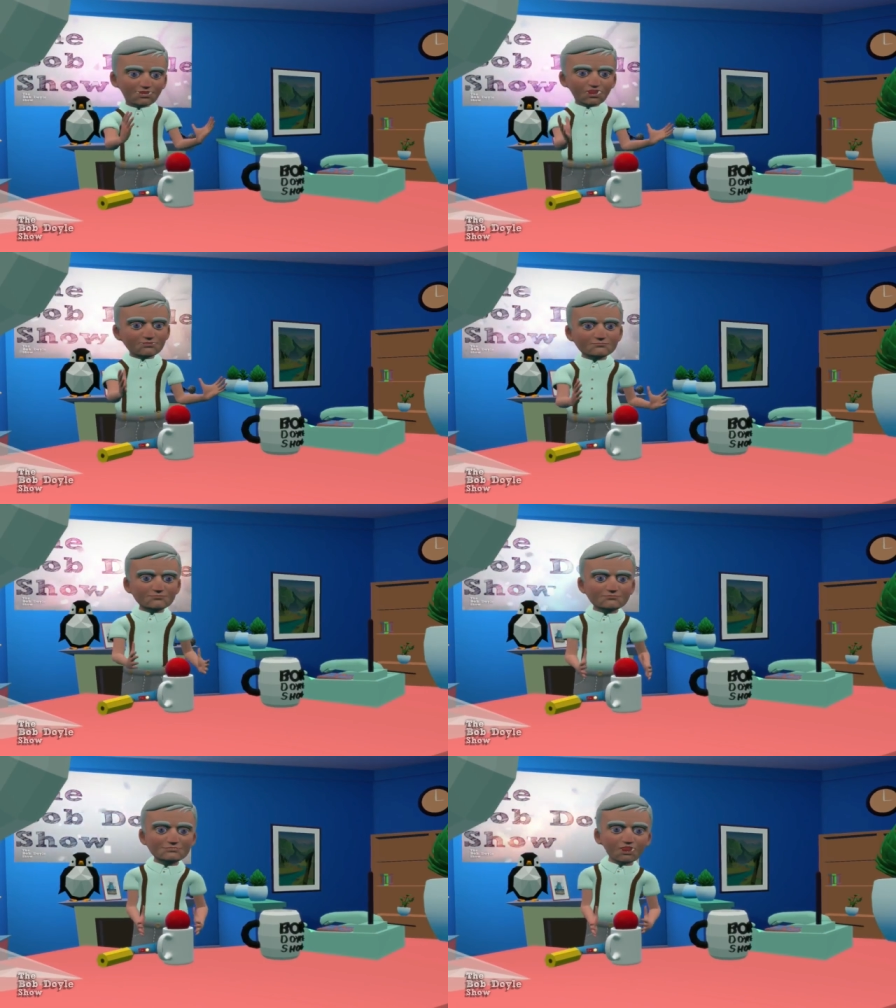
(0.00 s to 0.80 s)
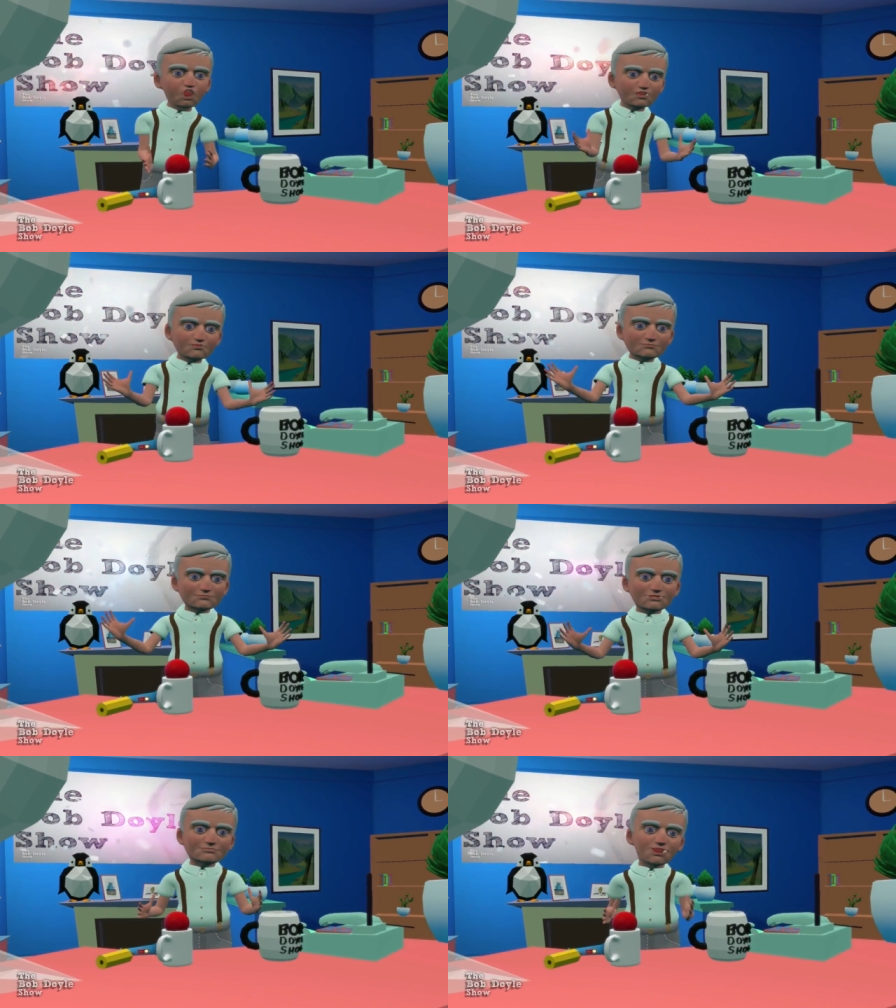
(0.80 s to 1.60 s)
So just trust
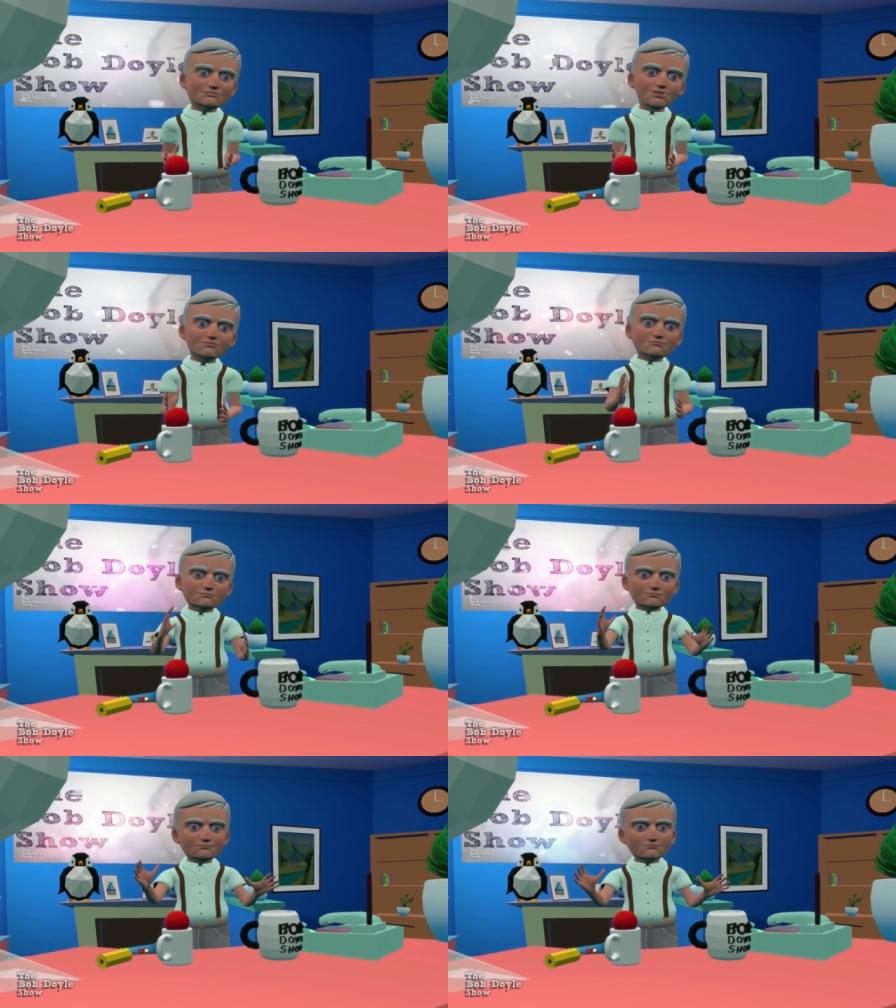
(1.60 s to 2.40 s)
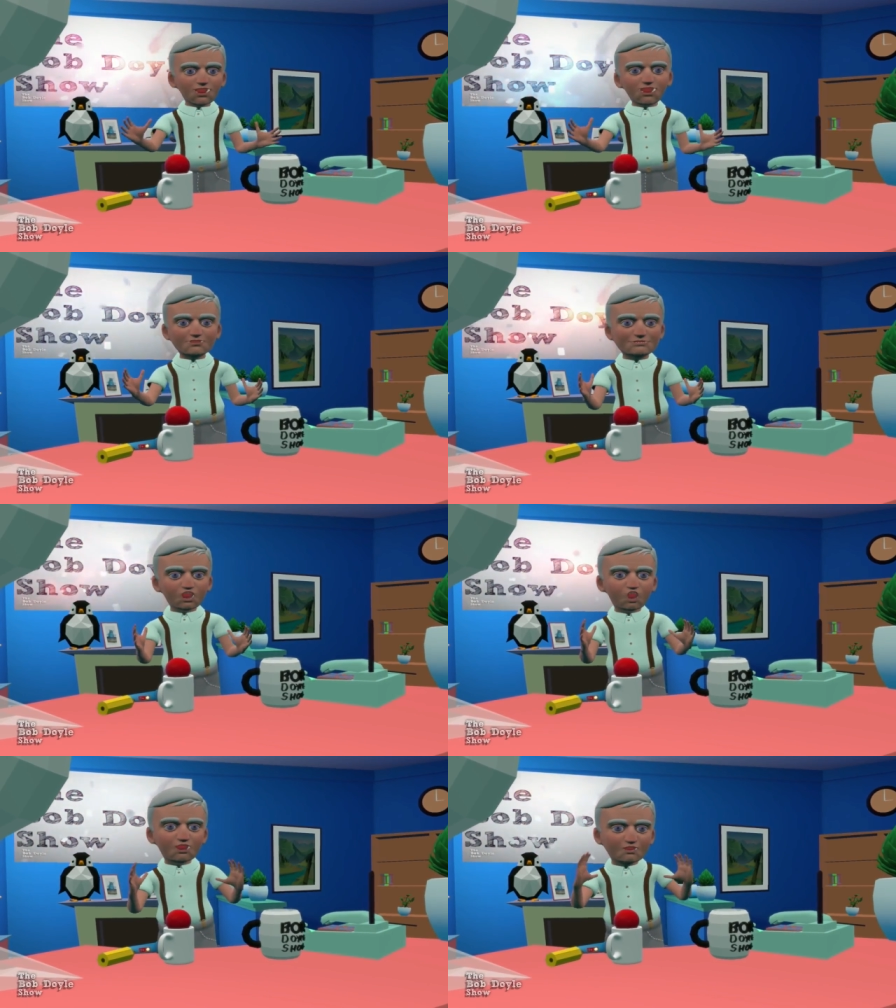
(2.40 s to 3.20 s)
me. Um, so
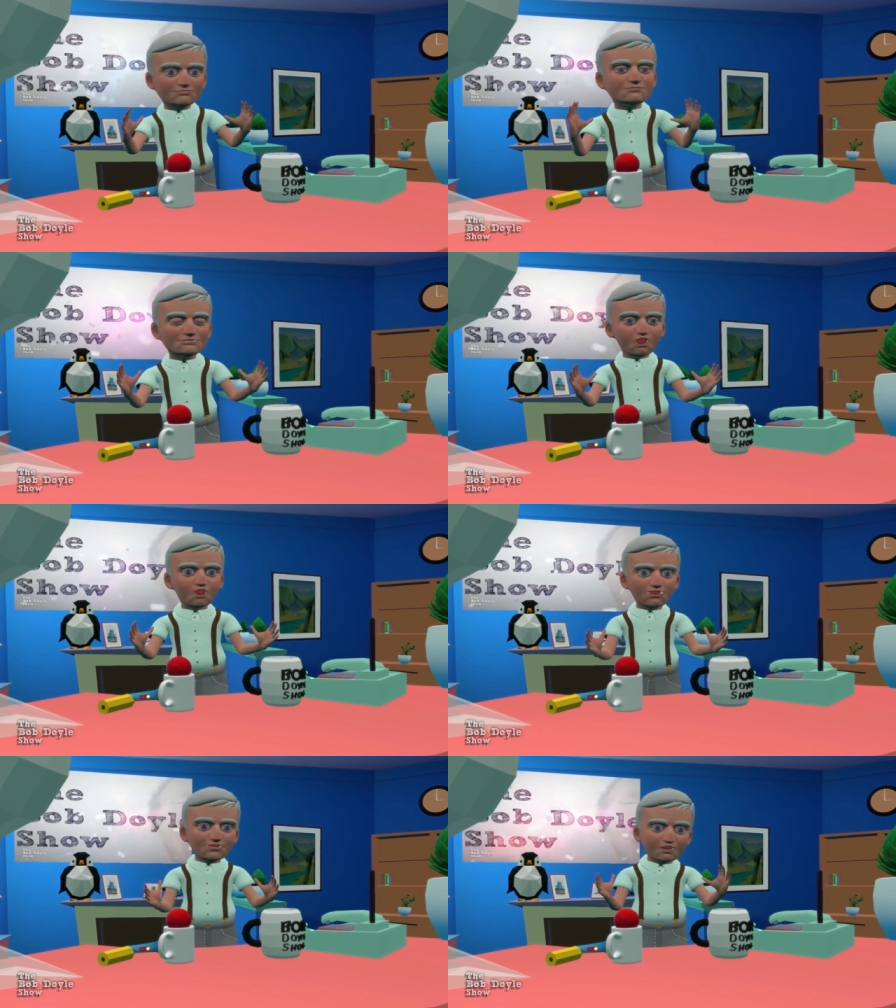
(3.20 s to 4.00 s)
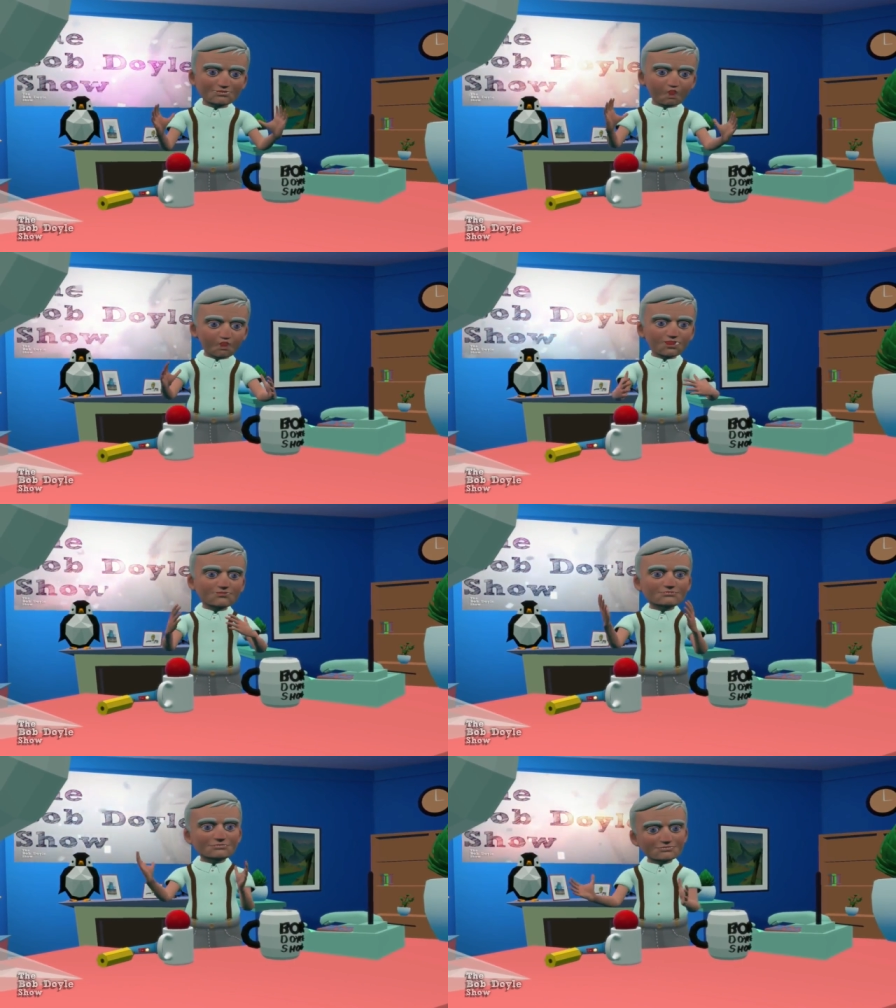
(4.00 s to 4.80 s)
so what I'm going to do is I'm going to show
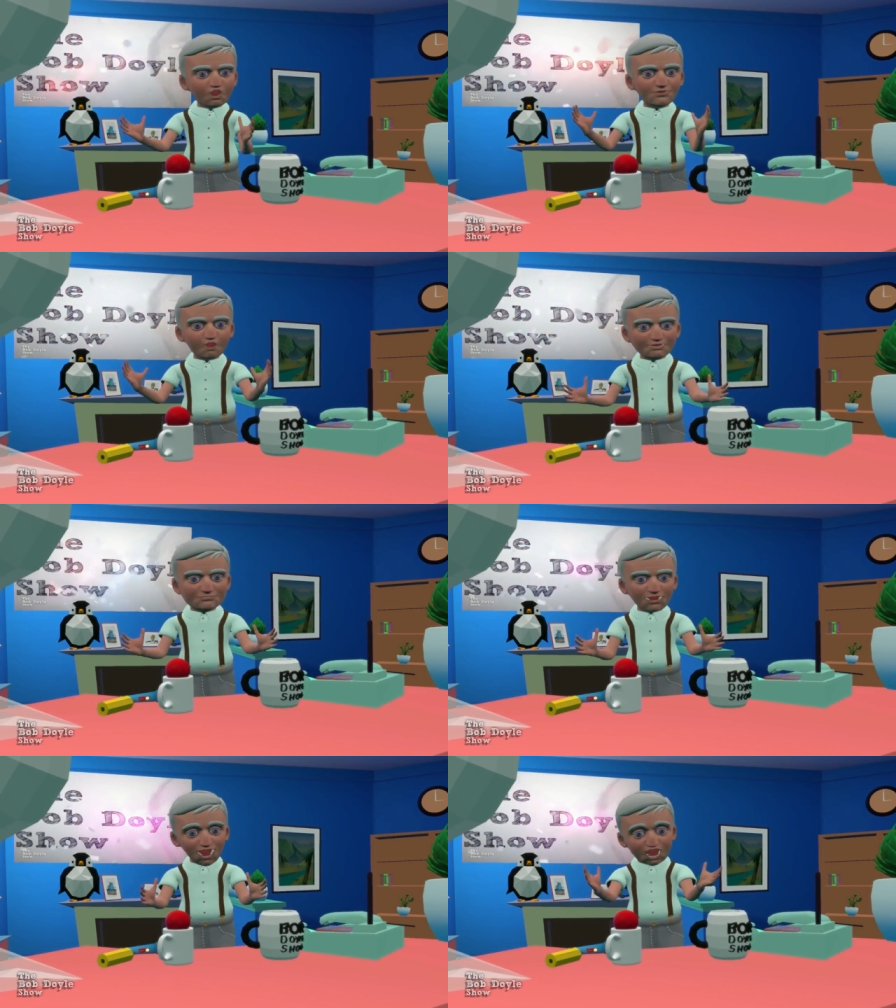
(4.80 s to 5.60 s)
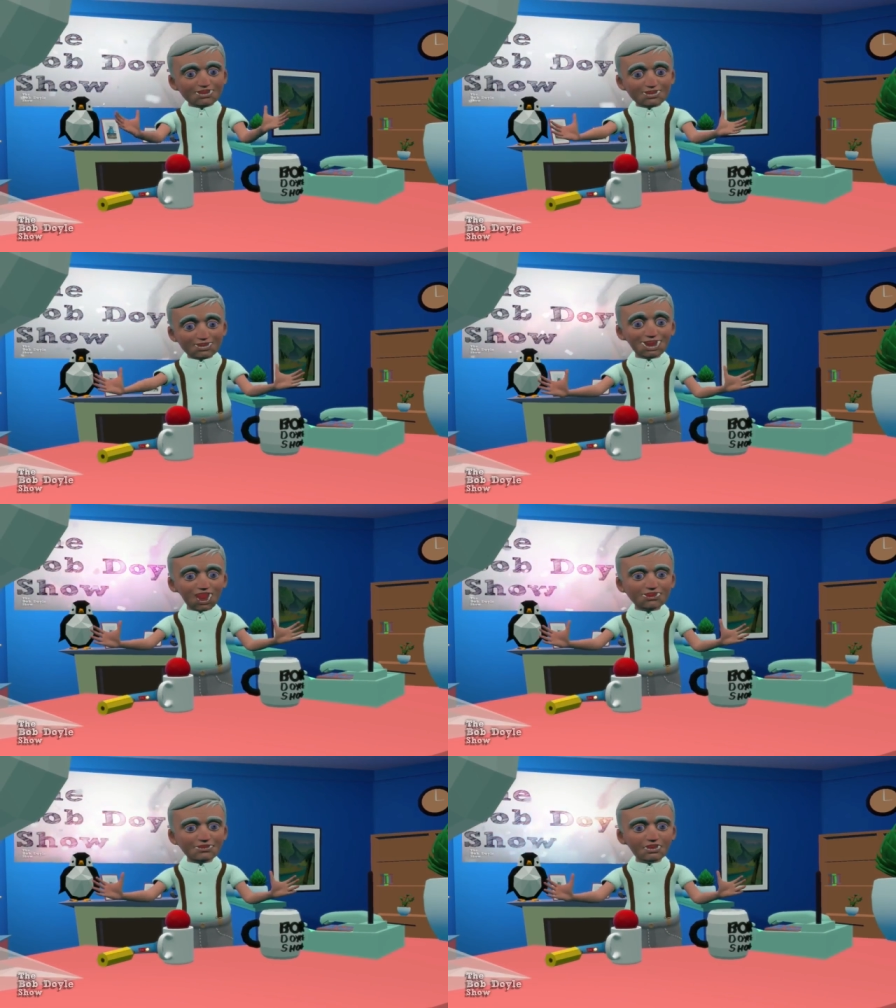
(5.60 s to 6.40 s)
you how I make
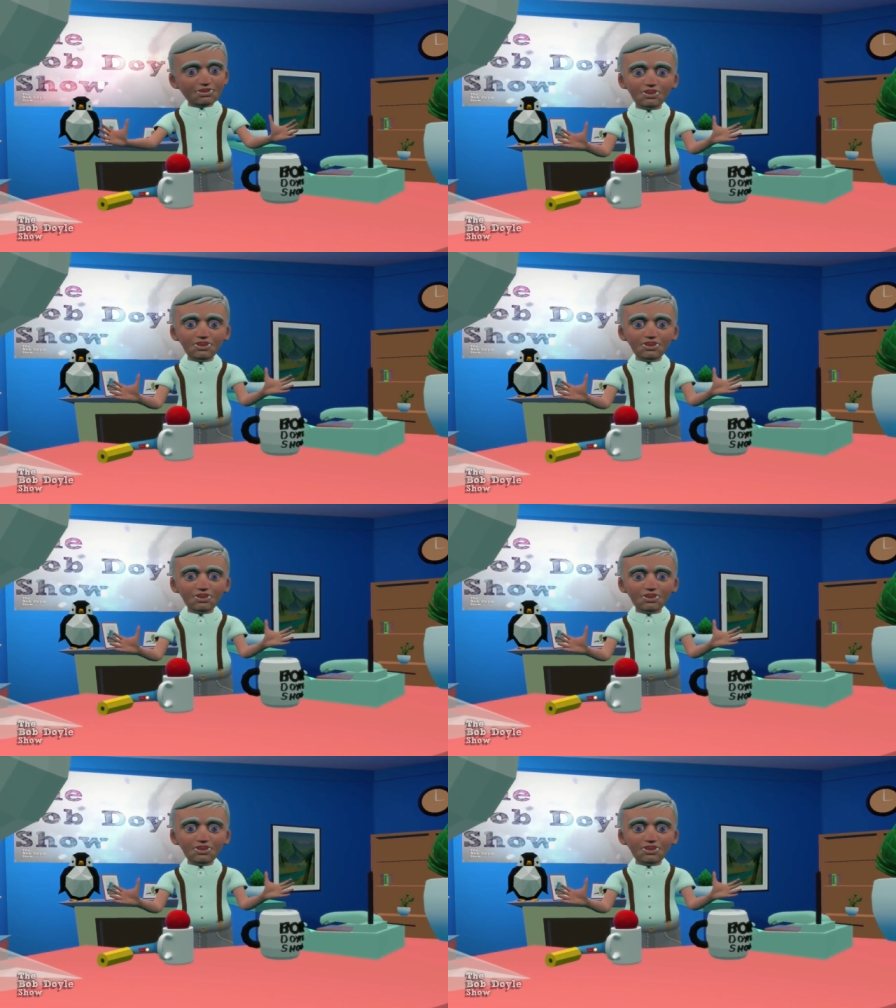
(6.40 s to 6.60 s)
these.